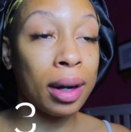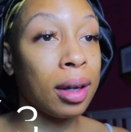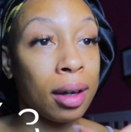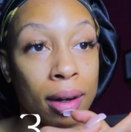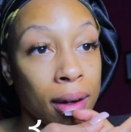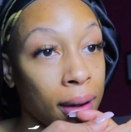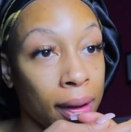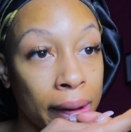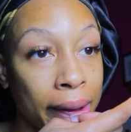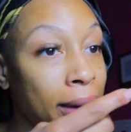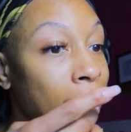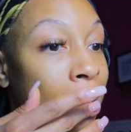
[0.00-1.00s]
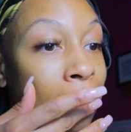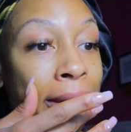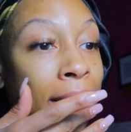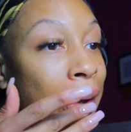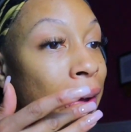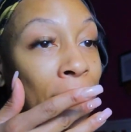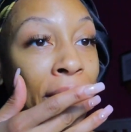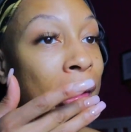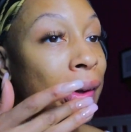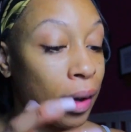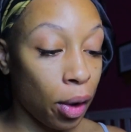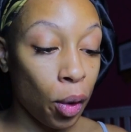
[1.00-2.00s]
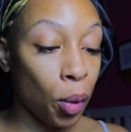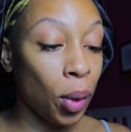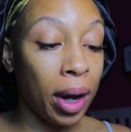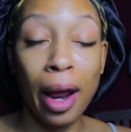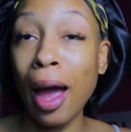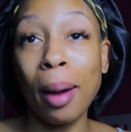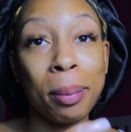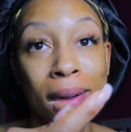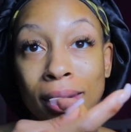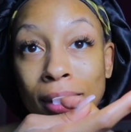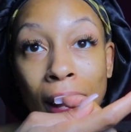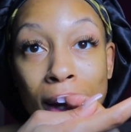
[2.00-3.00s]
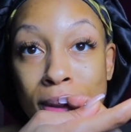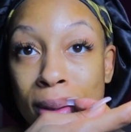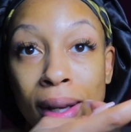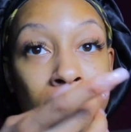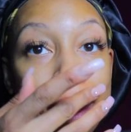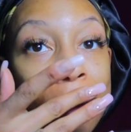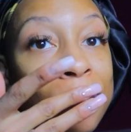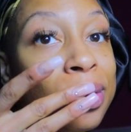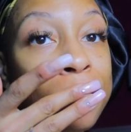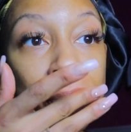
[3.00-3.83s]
idea what happened last night.